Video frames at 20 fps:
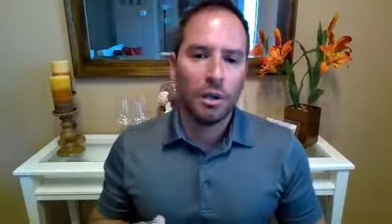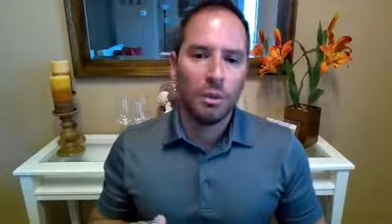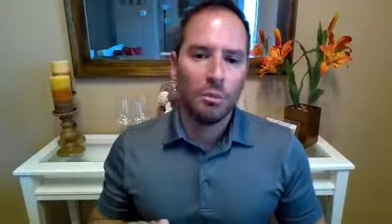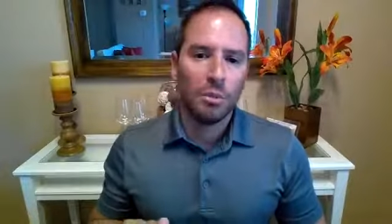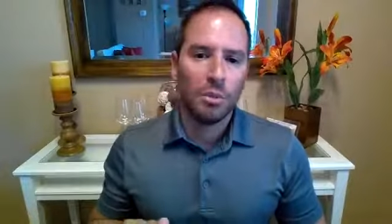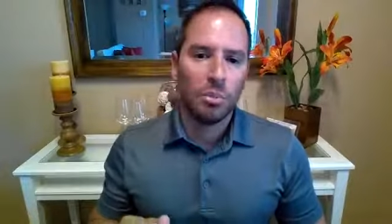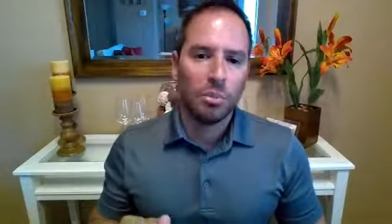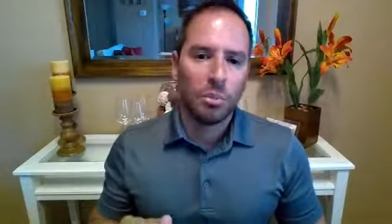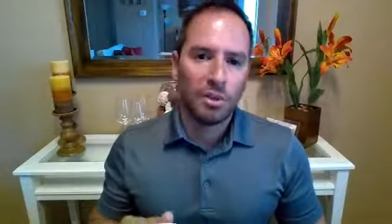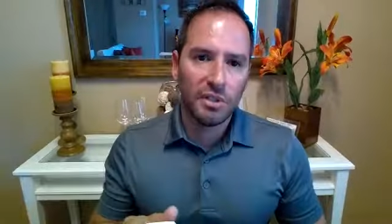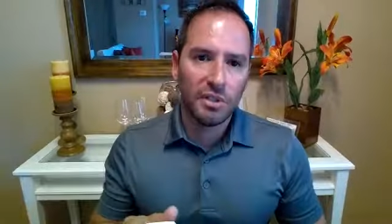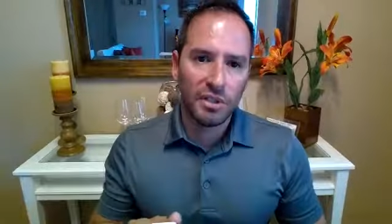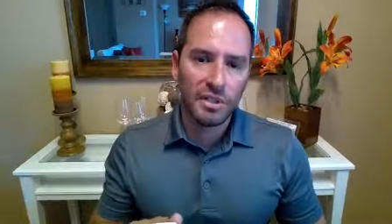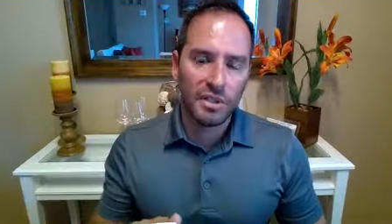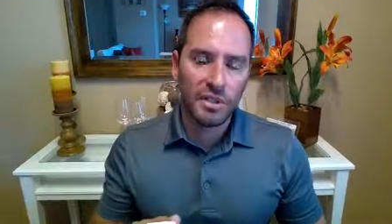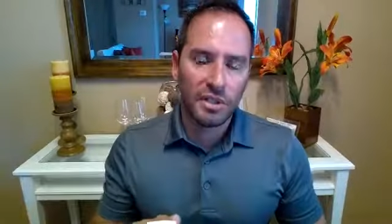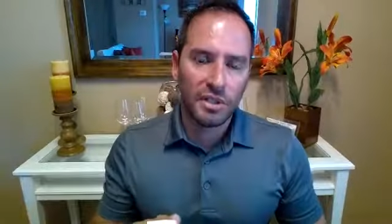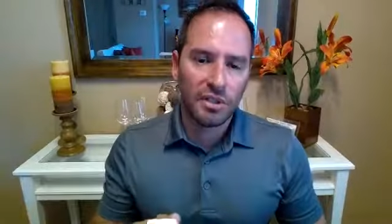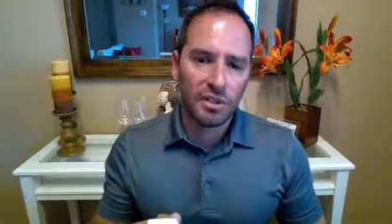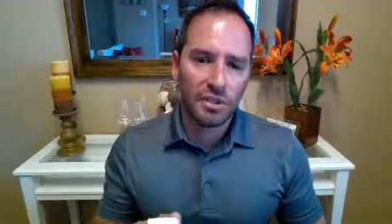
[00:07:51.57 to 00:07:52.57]
but please
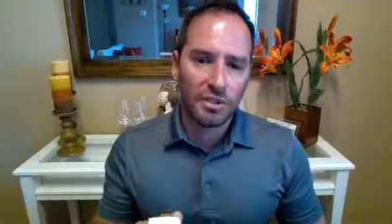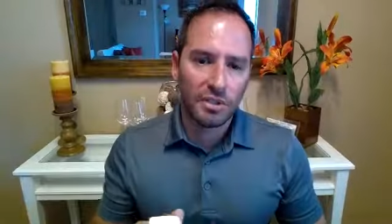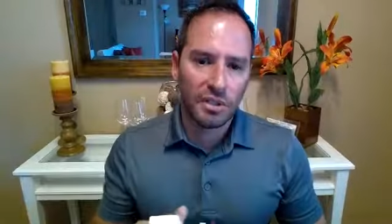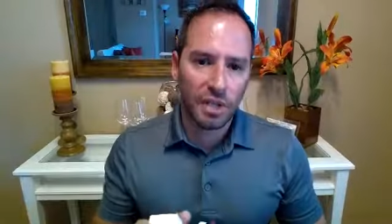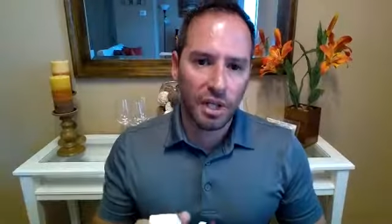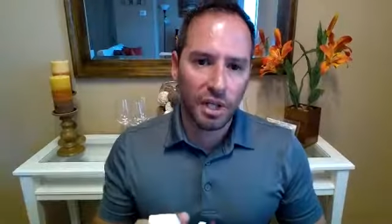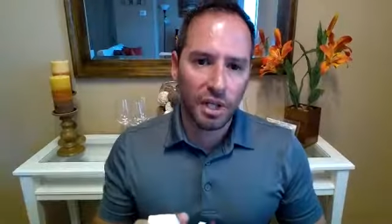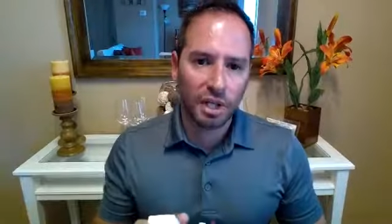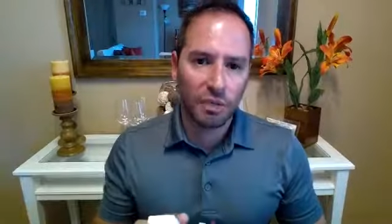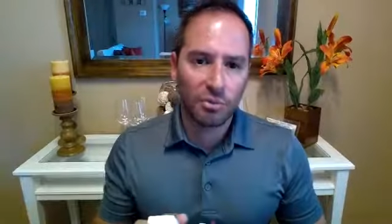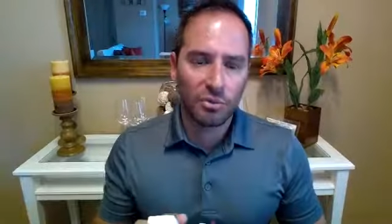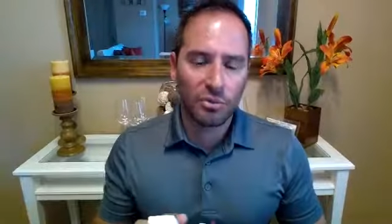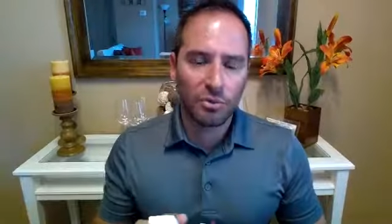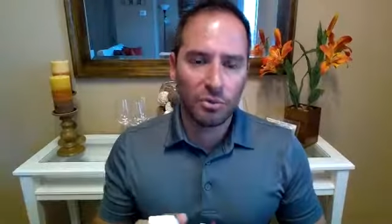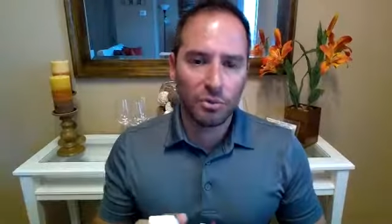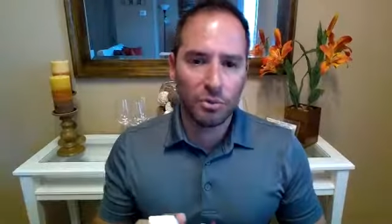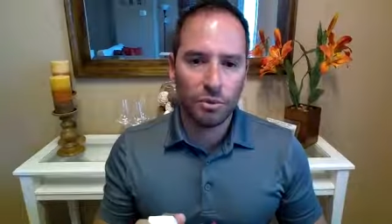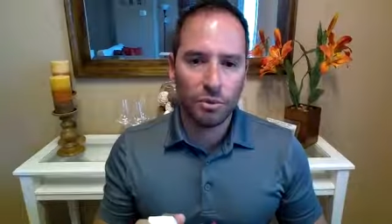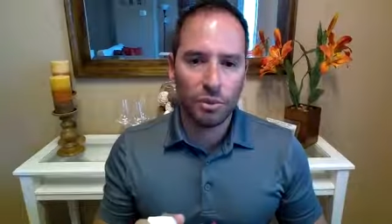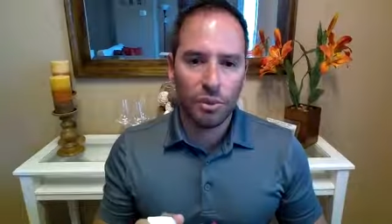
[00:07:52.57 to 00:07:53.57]
take the time
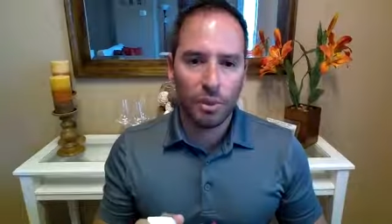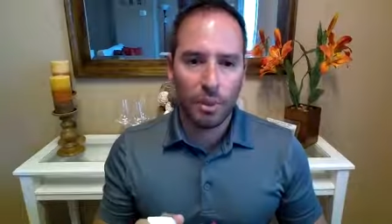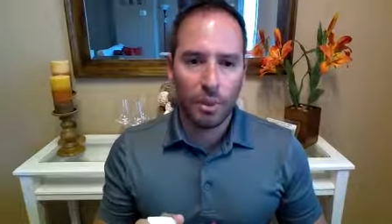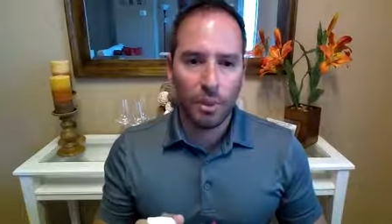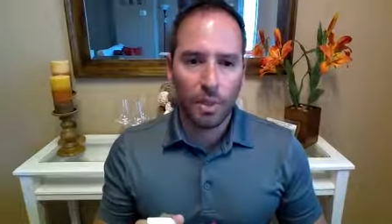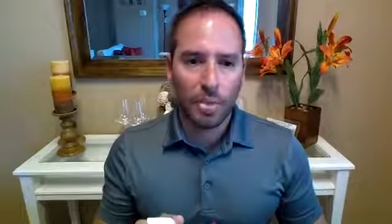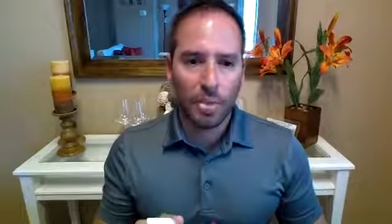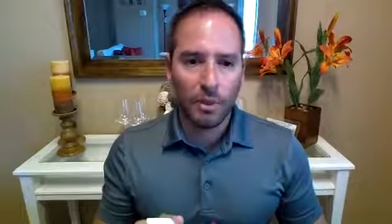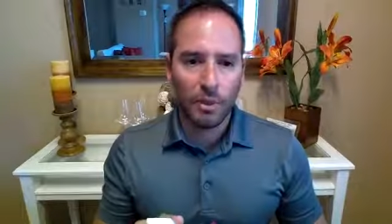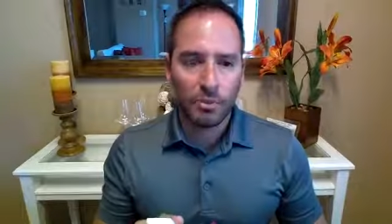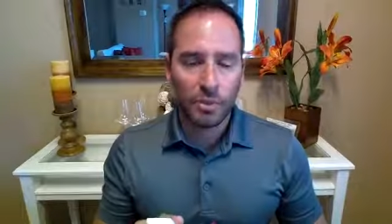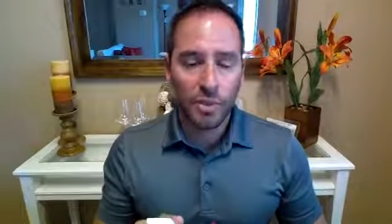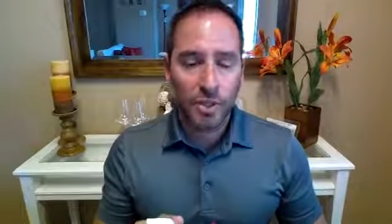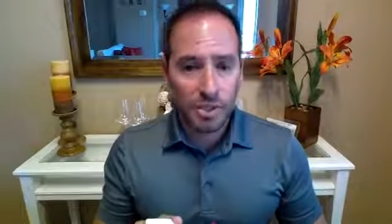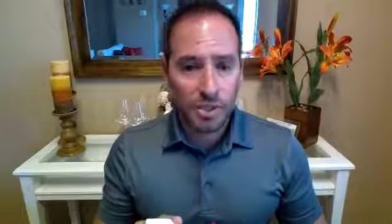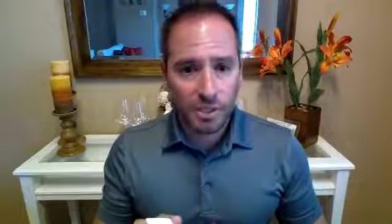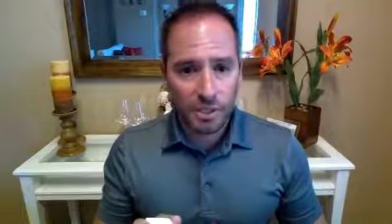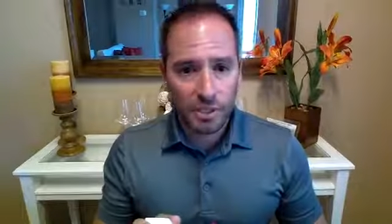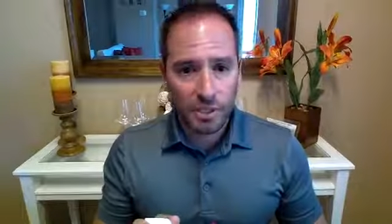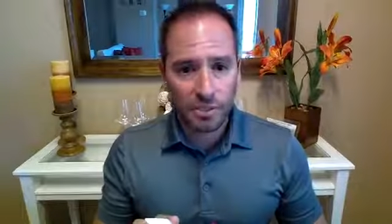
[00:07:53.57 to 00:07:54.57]
to
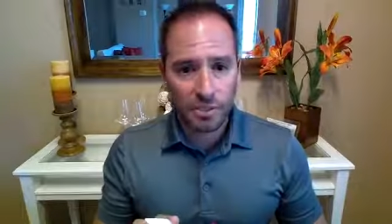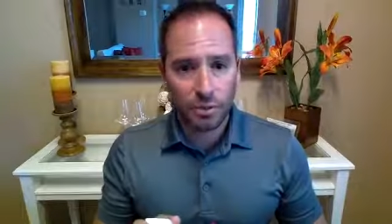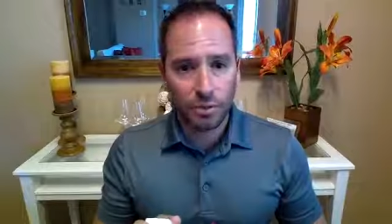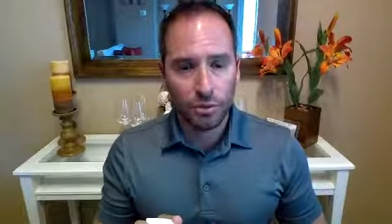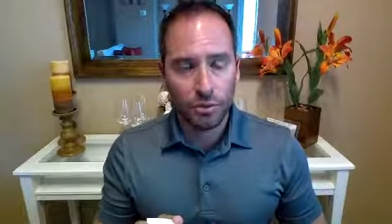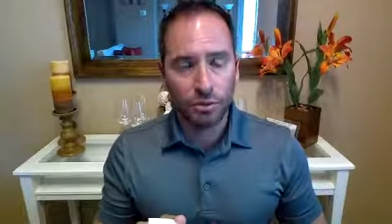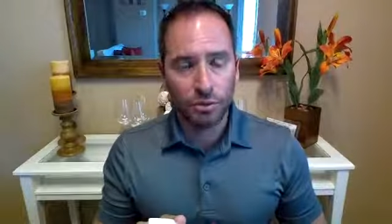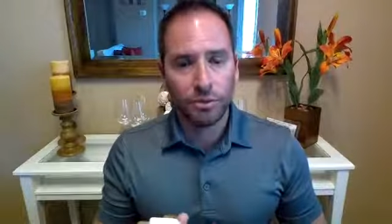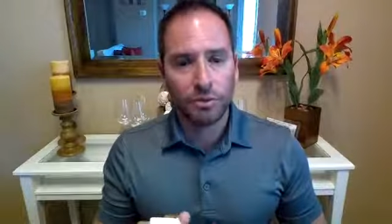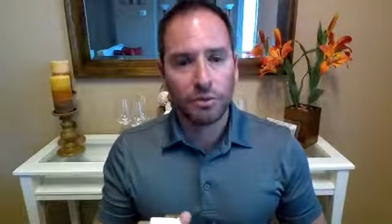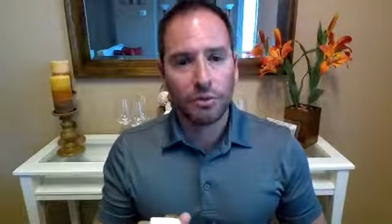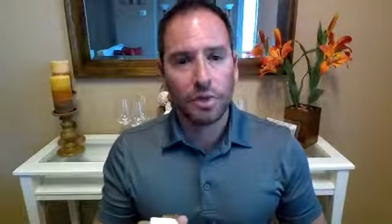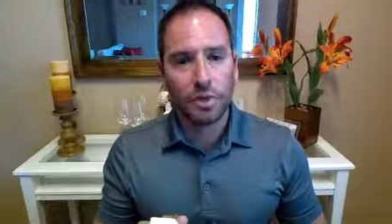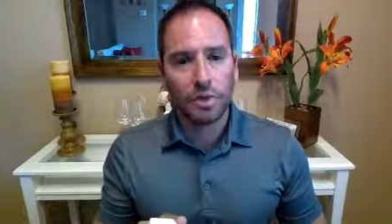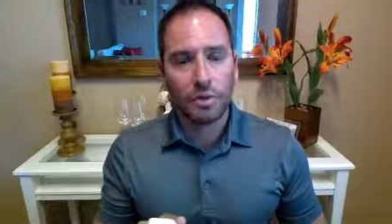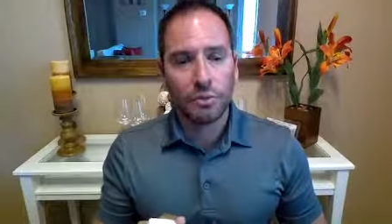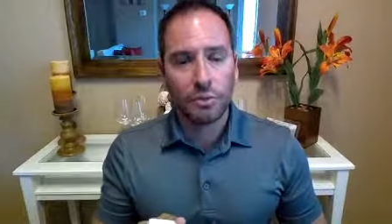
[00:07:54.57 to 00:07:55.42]
research those.